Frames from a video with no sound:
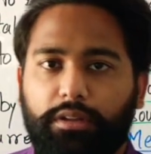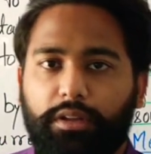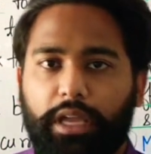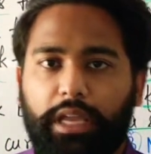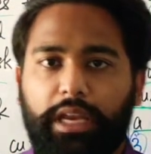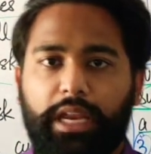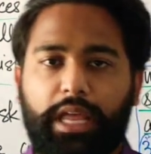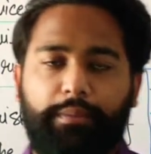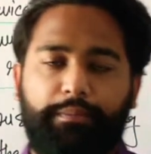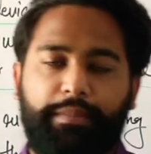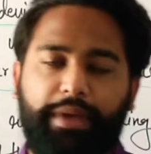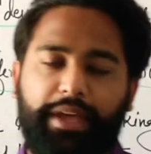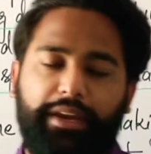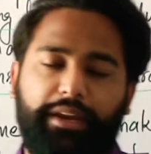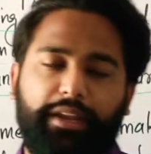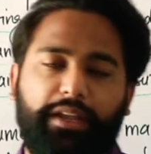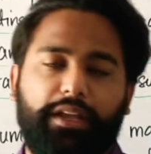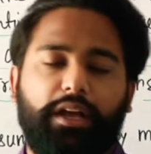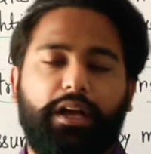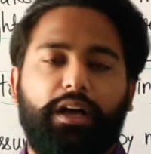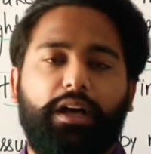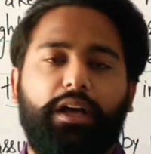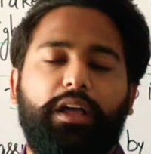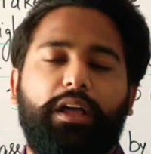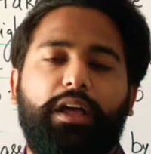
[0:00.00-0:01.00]
in
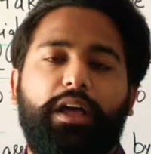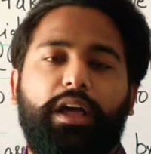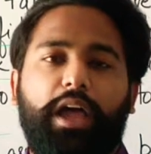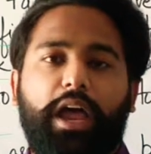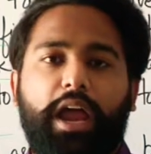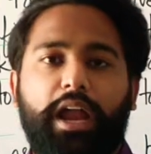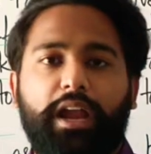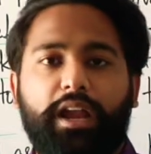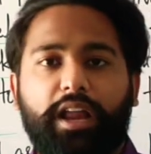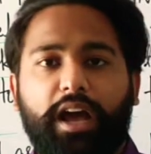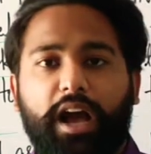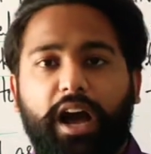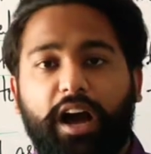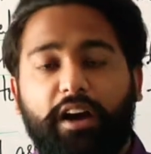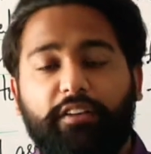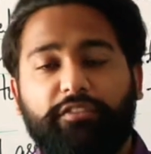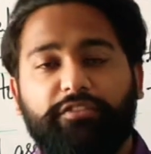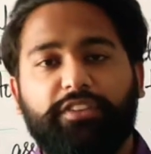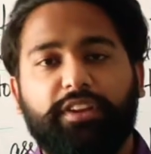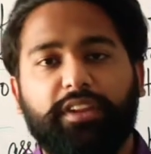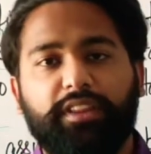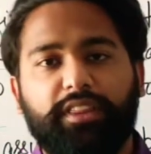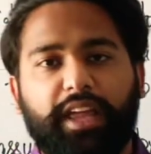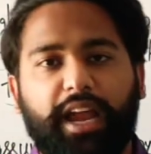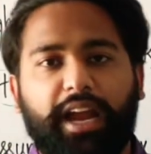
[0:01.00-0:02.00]
America, and
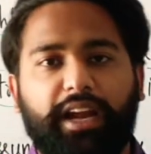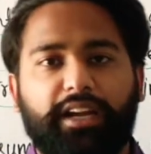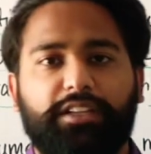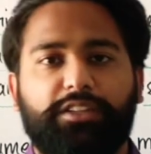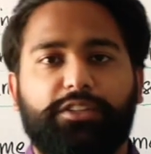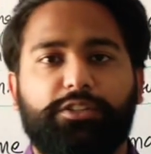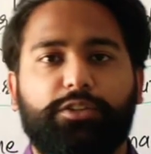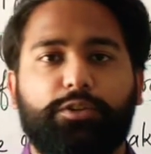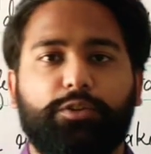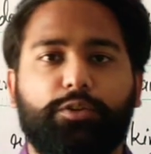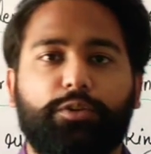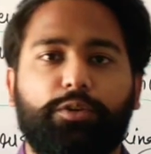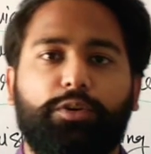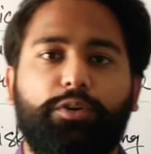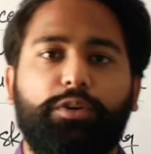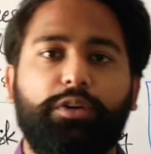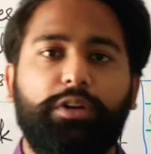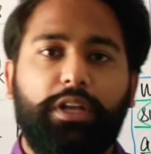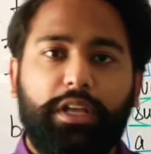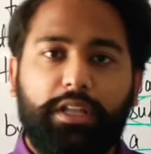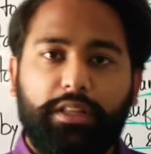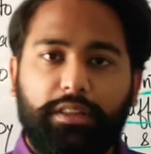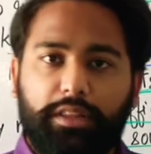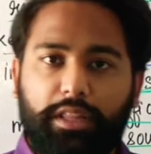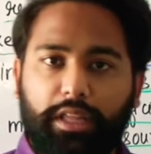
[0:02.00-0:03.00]
after that
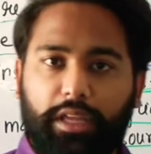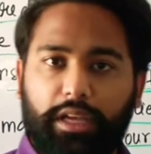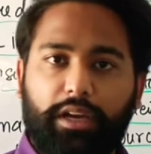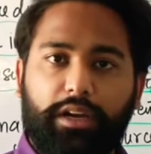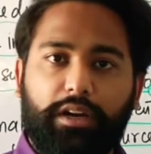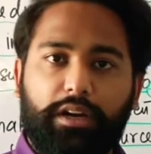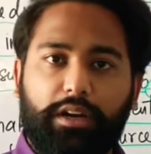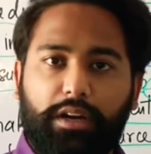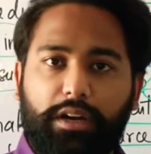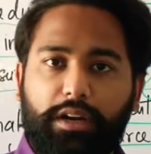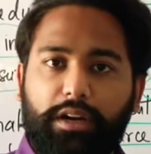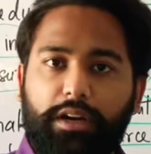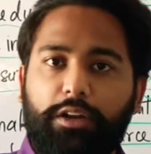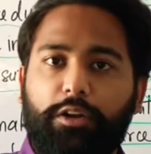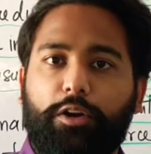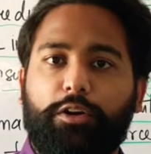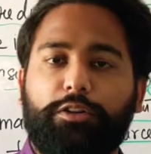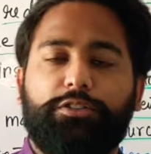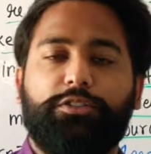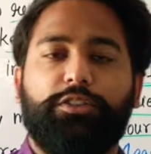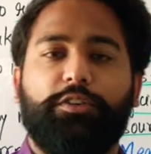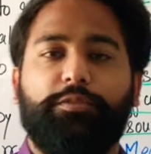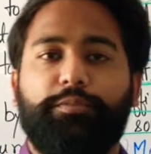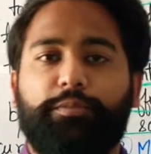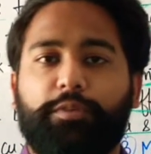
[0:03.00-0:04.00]
store they earned
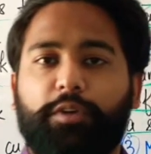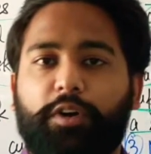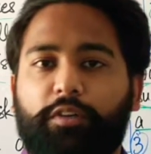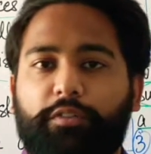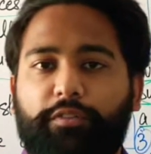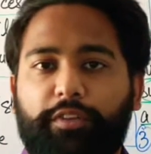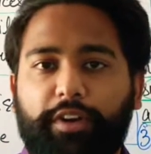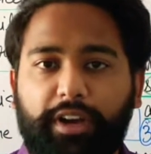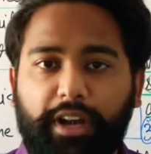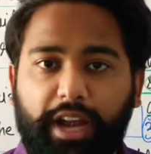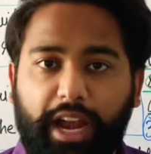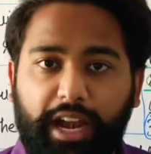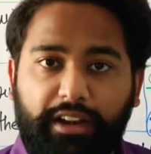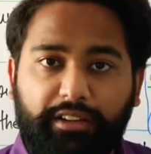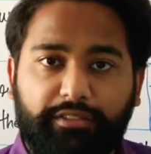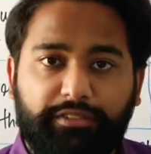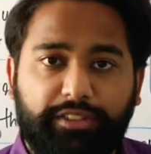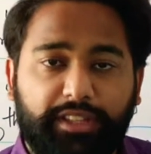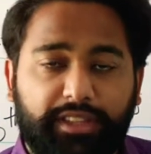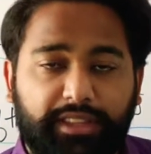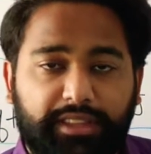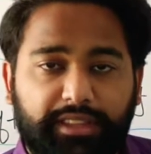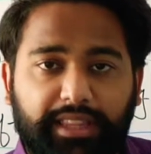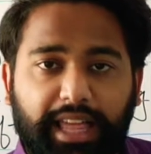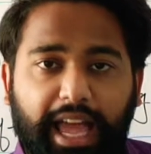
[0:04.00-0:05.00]
lots of profit, and
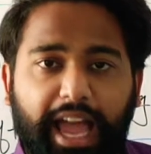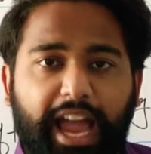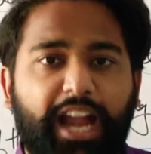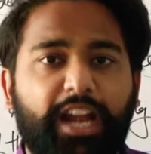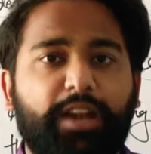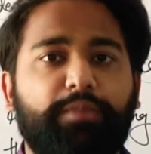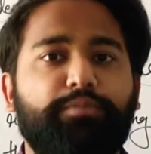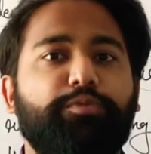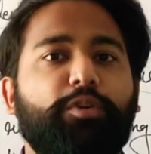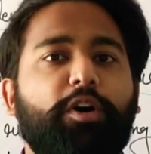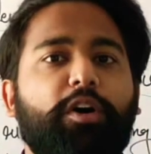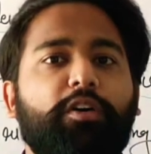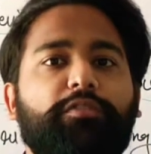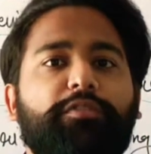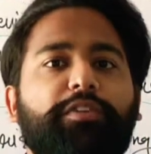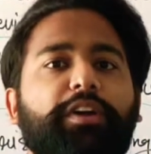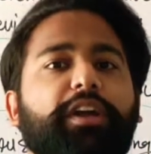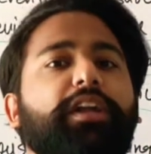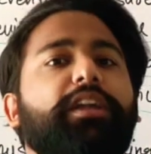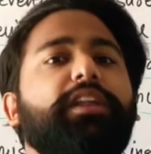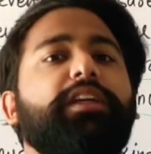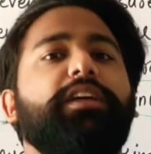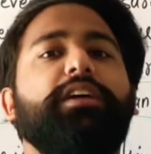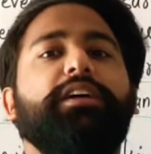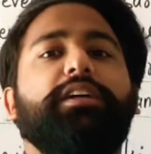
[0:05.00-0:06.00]
with that
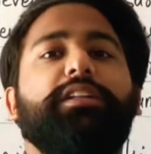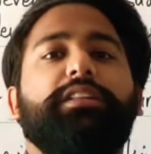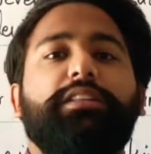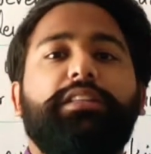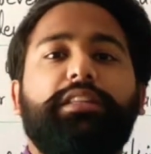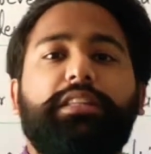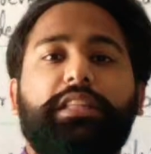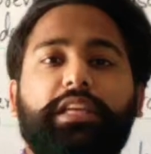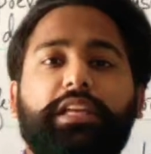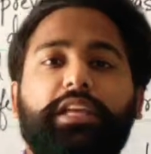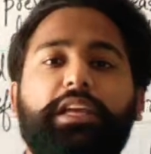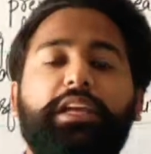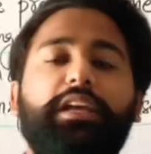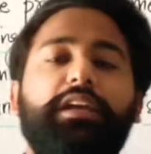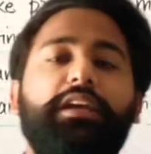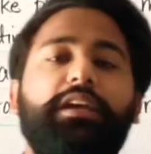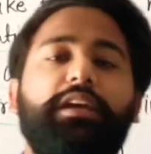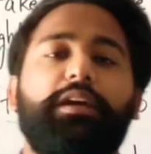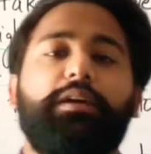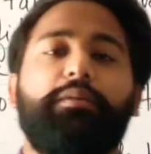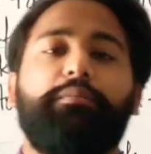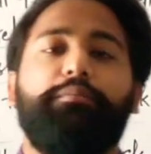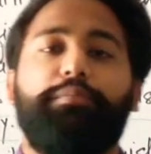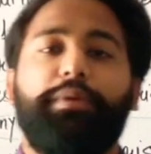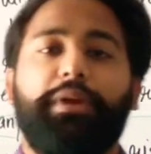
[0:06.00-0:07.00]
profit they
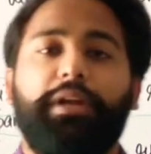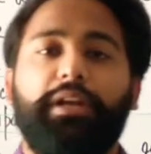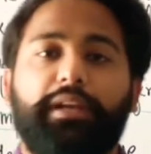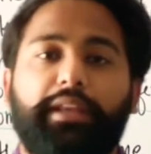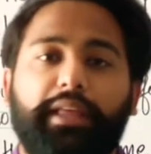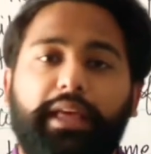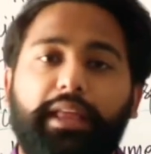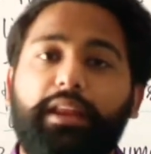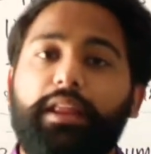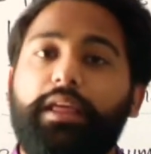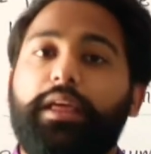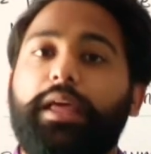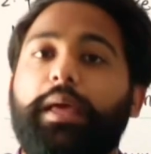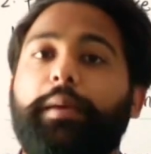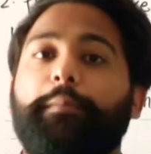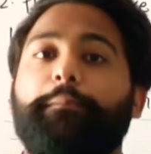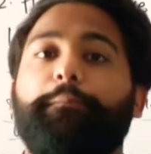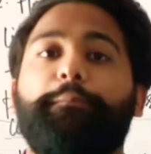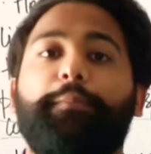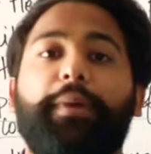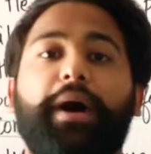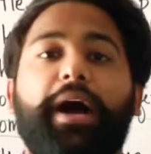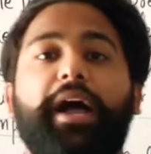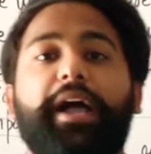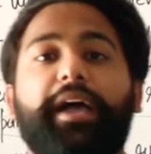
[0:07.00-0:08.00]
built an
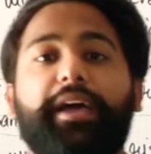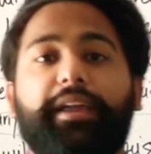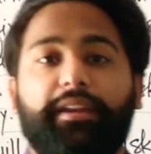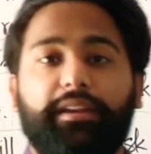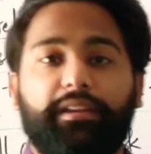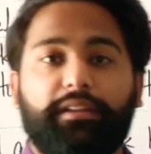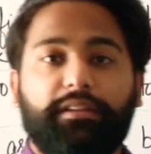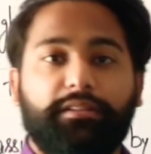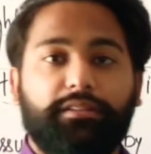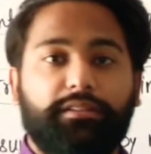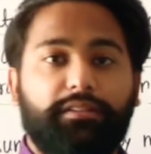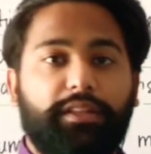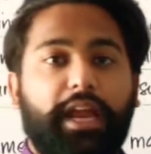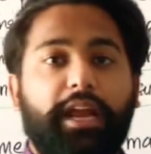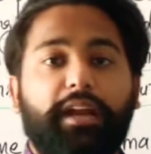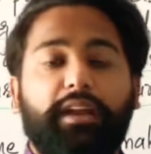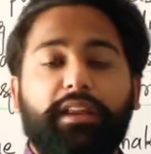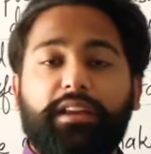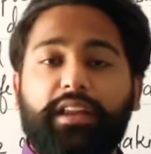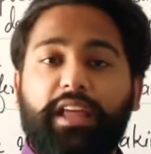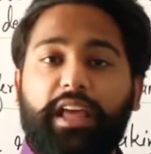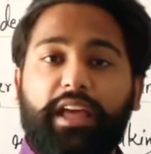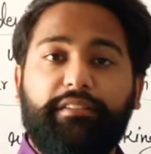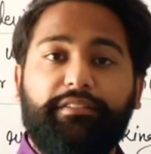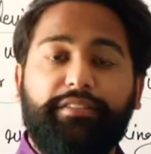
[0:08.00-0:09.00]
empire that
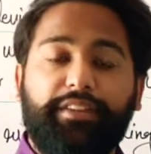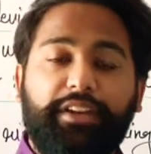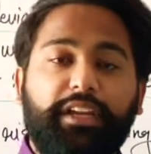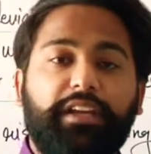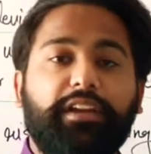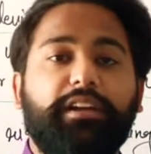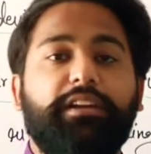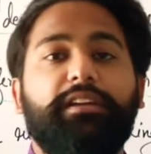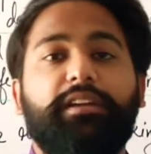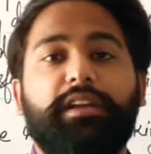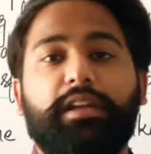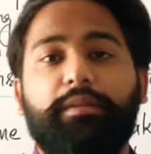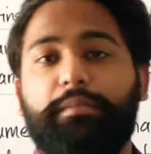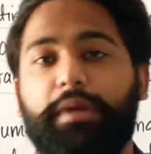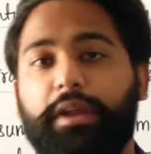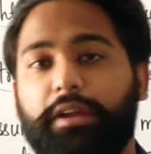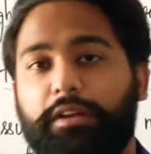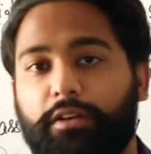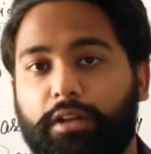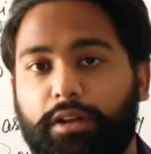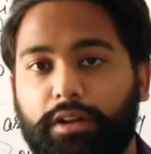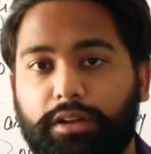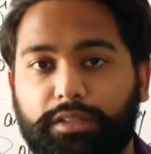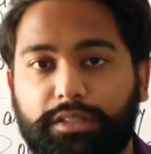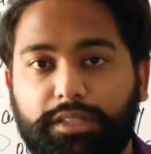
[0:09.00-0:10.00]
in every country
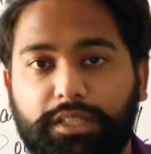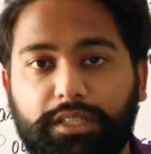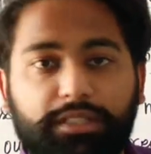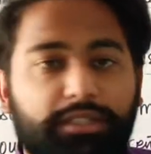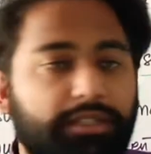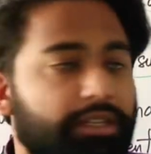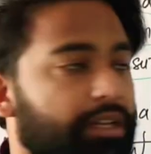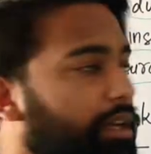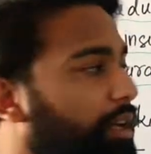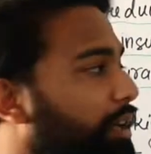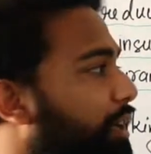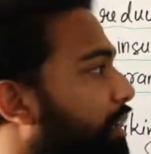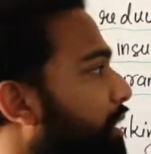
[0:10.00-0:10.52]
McDonald's is